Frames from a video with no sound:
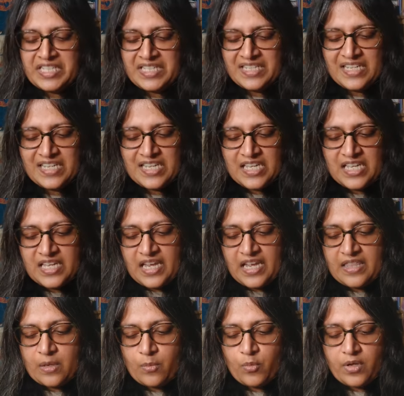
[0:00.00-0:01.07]
And then
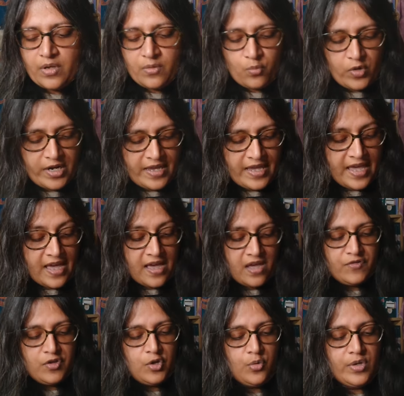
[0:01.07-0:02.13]
when I have, you know, an
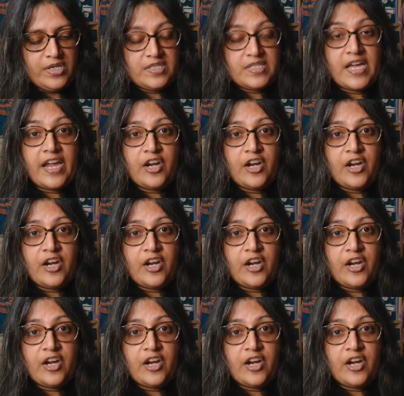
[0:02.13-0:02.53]
entire